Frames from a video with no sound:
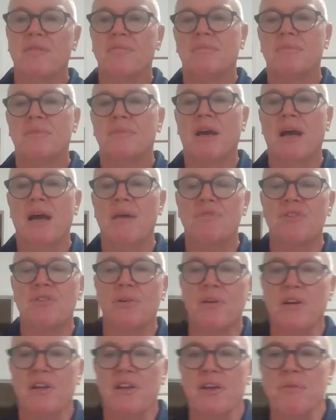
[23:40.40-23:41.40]
Yeah,
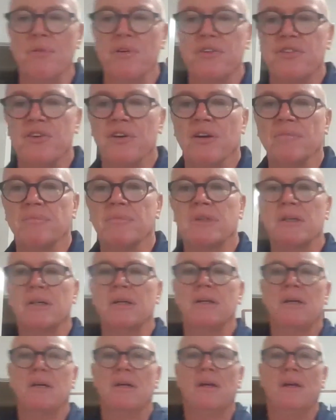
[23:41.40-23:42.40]
absolutely, there is. Yeah,
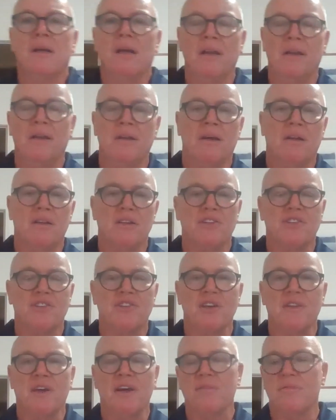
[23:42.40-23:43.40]
and you
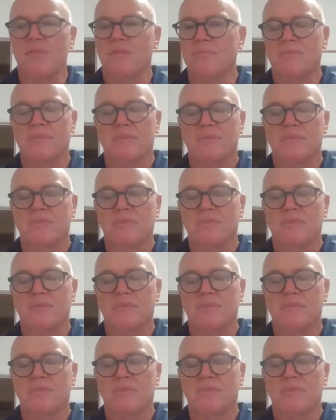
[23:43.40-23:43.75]
see that